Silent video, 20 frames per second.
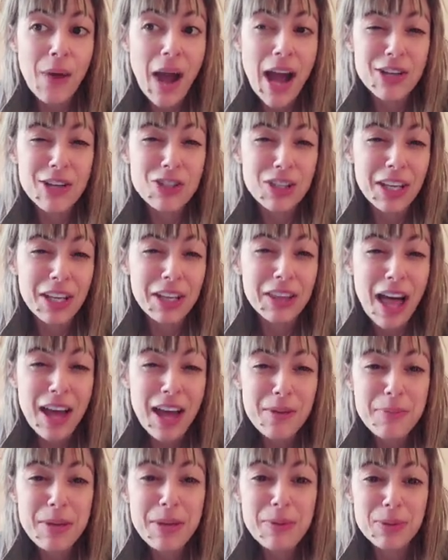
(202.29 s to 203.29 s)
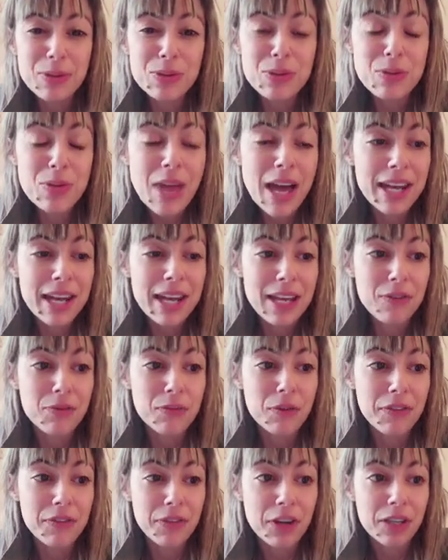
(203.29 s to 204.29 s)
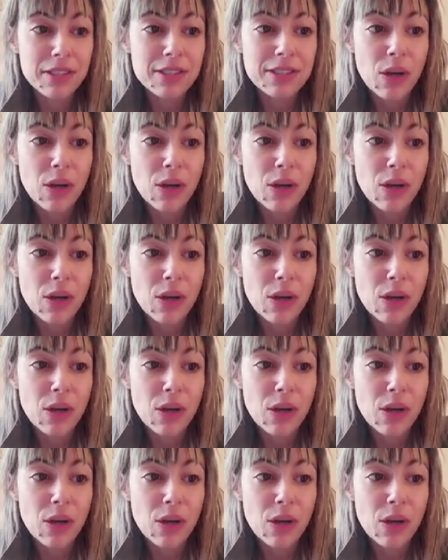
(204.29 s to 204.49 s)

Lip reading: Actually, a lot of people do that in reverse.